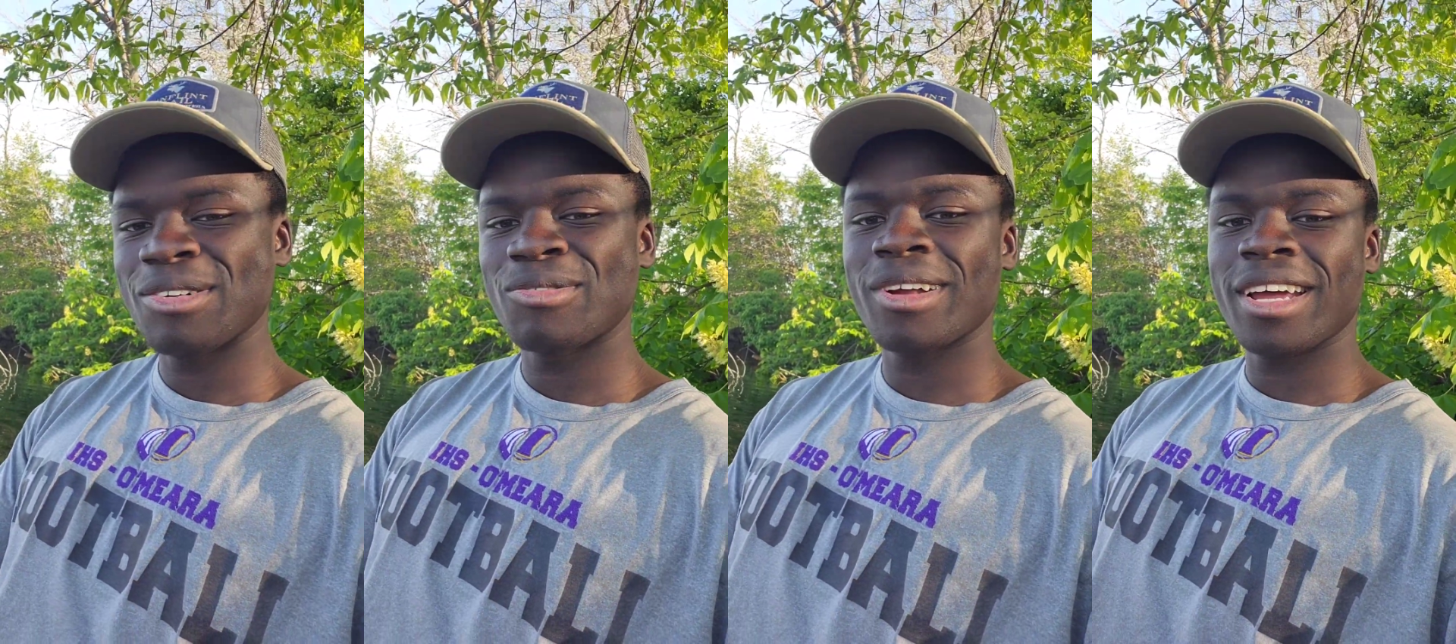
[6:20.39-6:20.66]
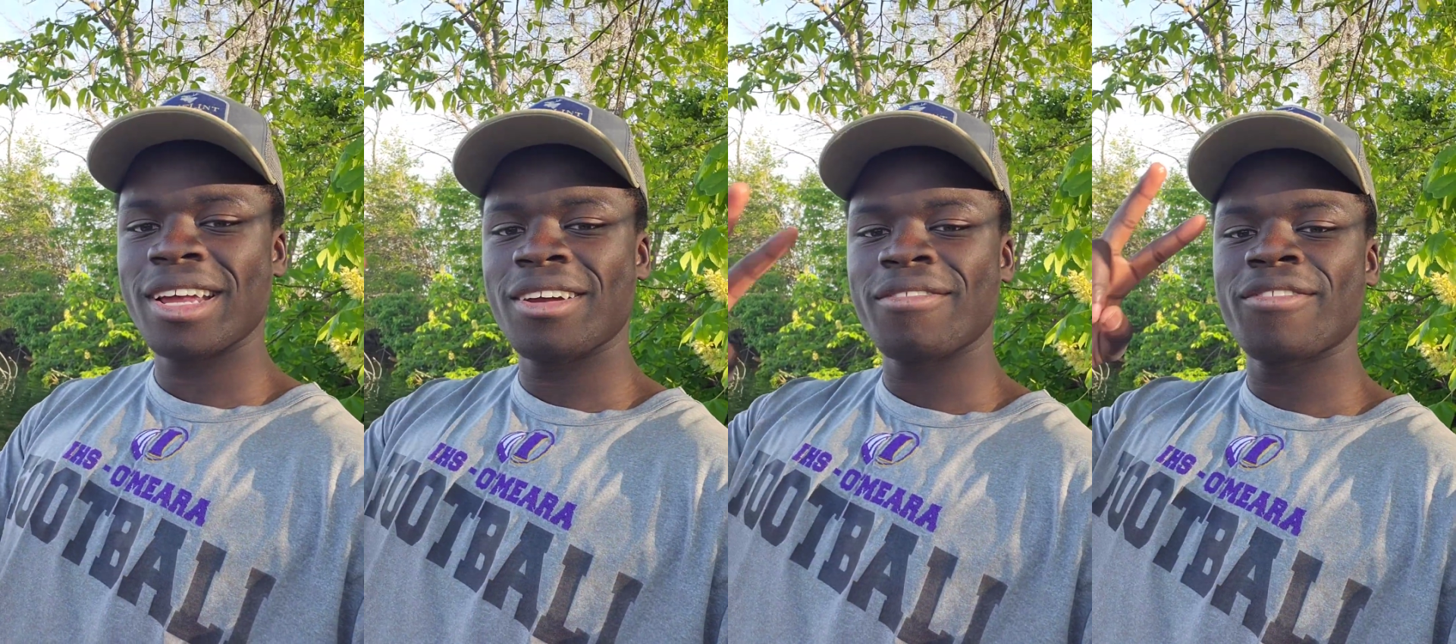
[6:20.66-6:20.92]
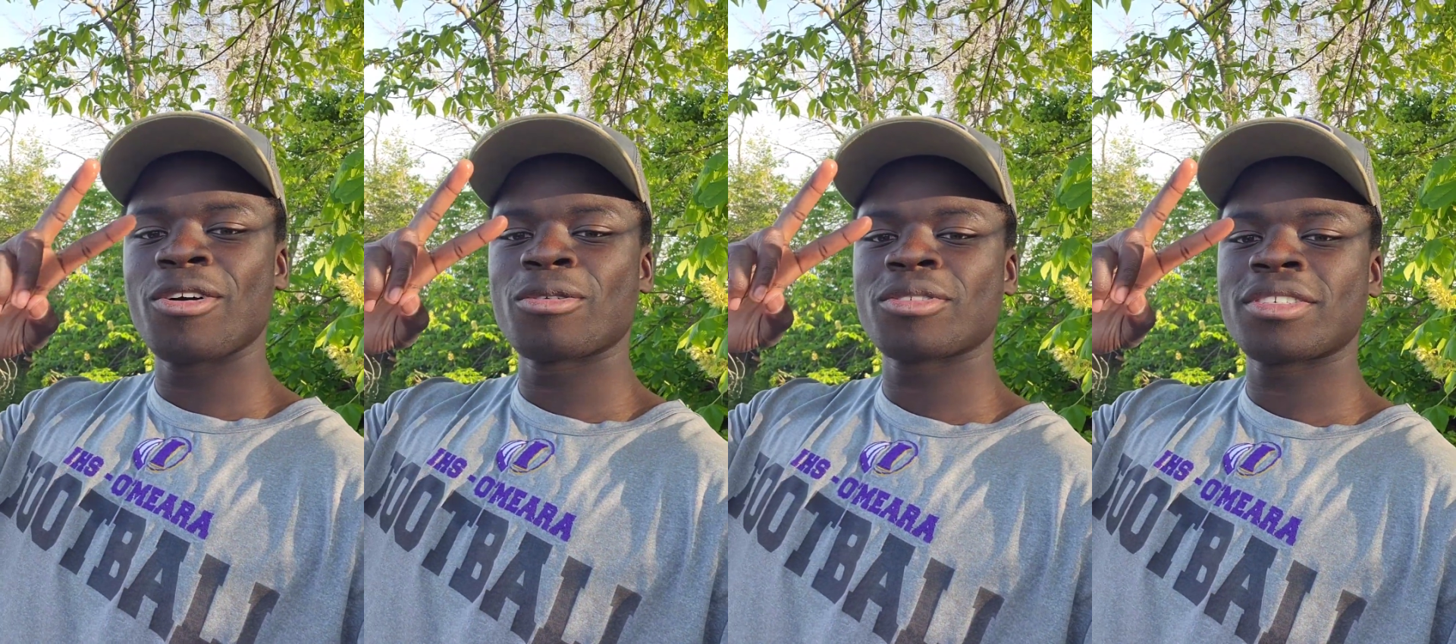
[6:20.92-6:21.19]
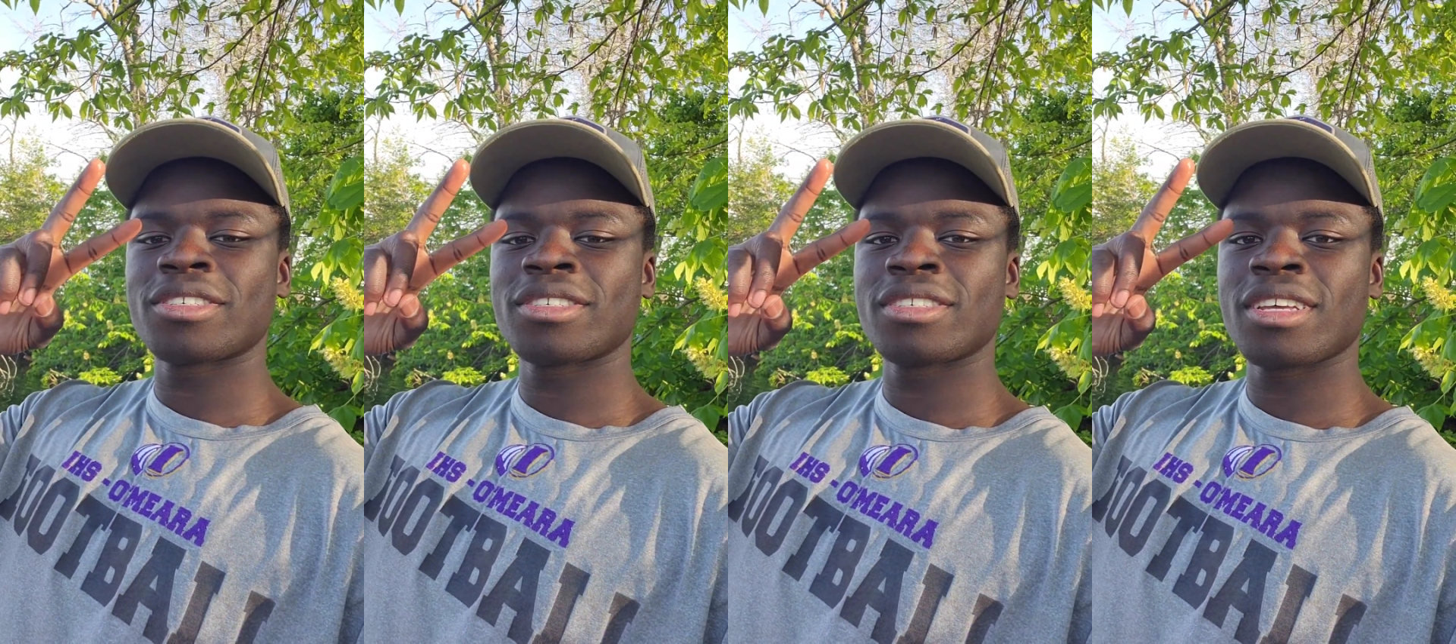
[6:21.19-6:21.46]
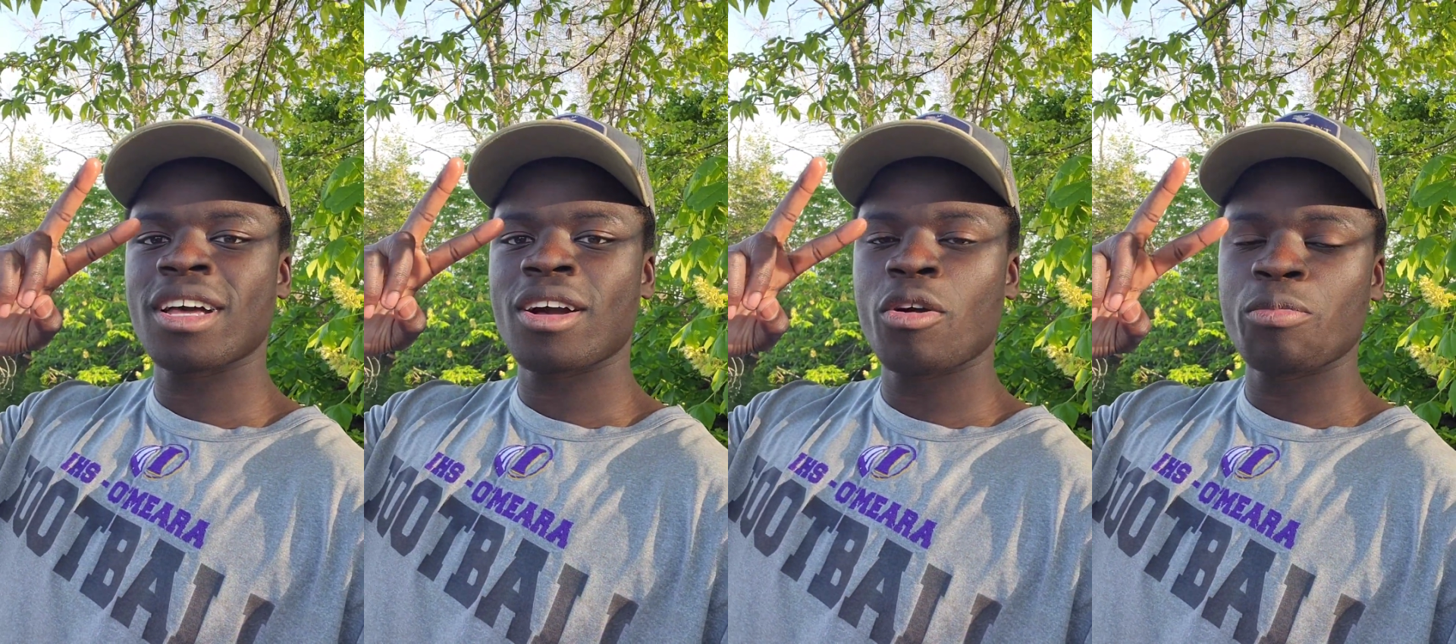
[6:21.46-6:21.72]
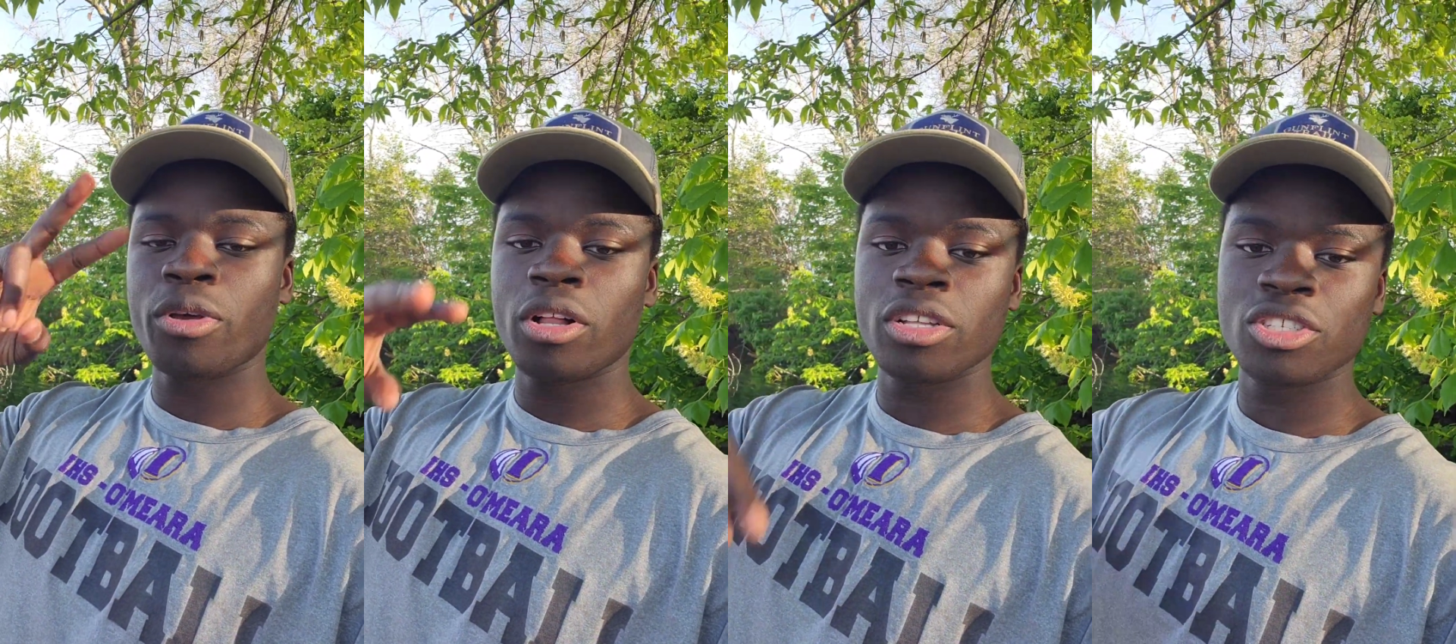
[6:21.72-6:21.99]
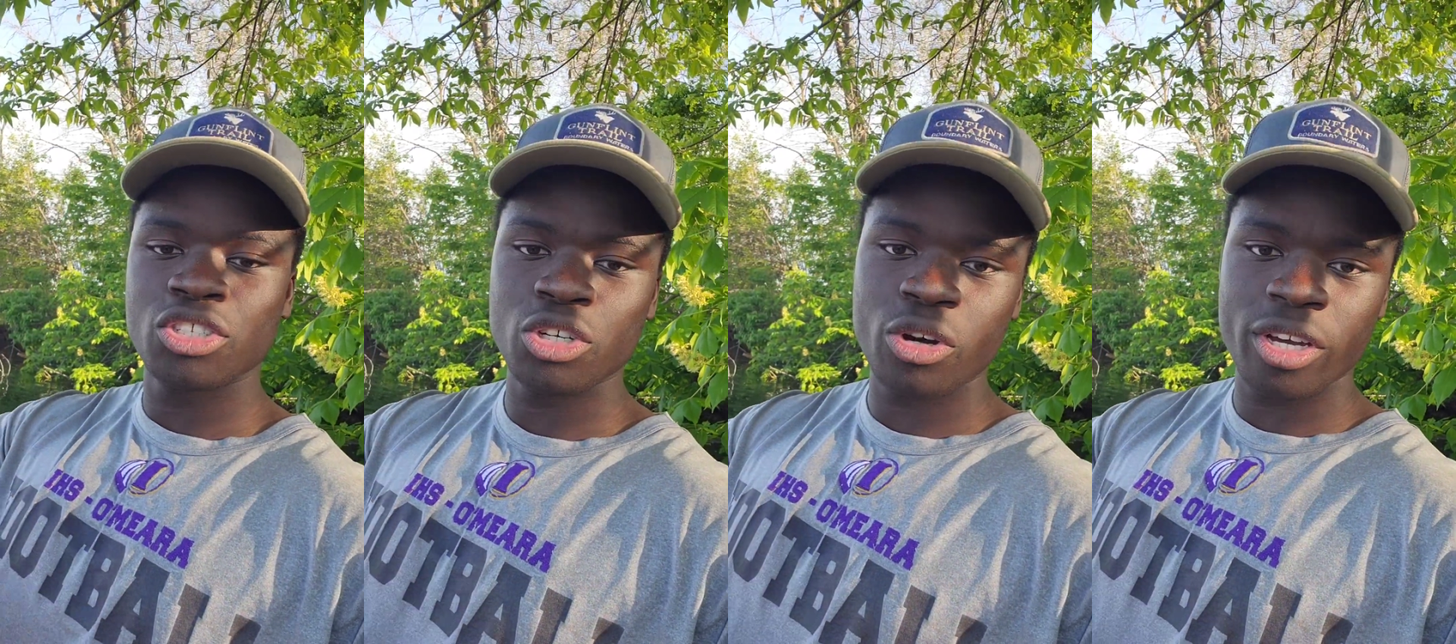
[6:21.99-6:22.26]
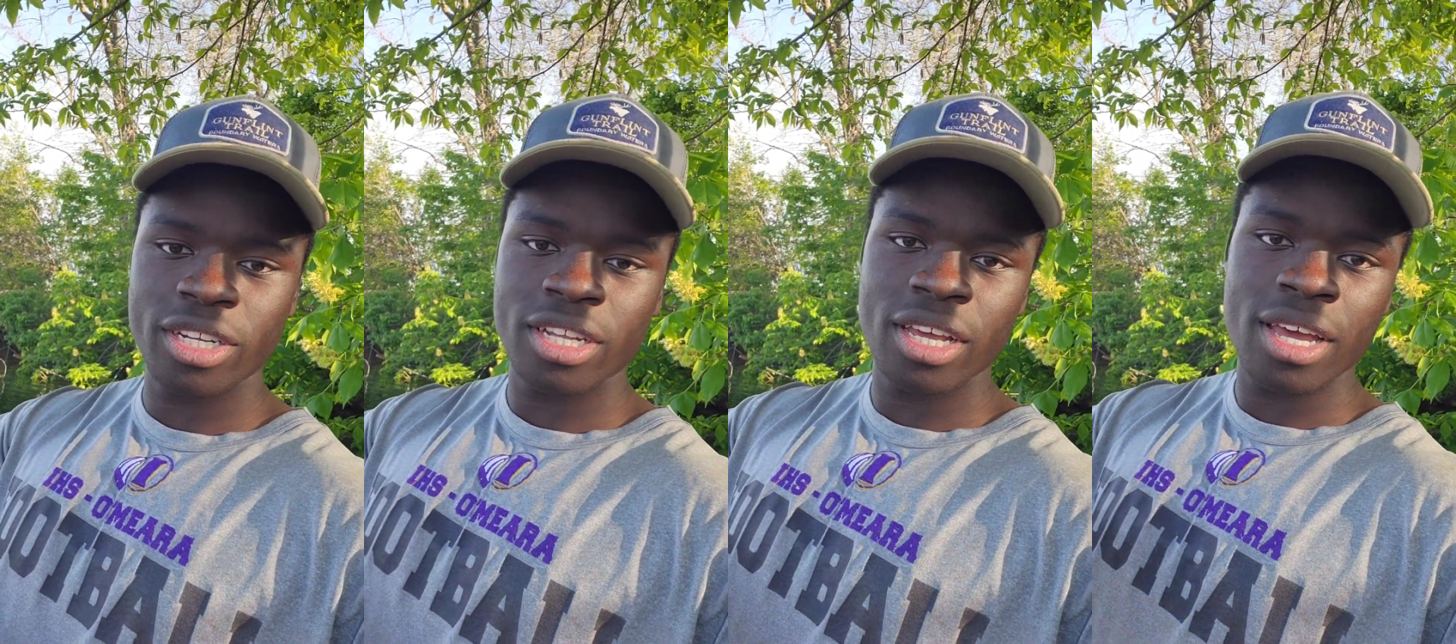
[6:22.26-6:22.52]
right here, folks. Hope y'all
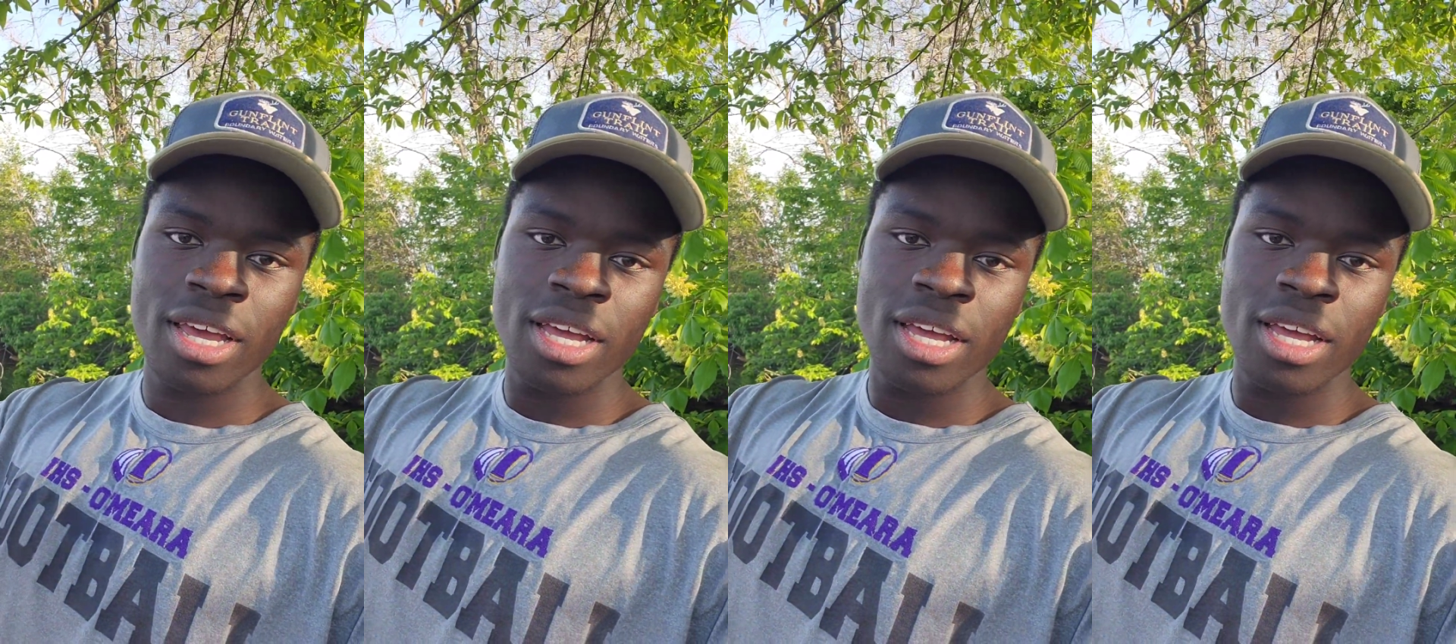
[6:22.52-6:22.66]
enjoyed.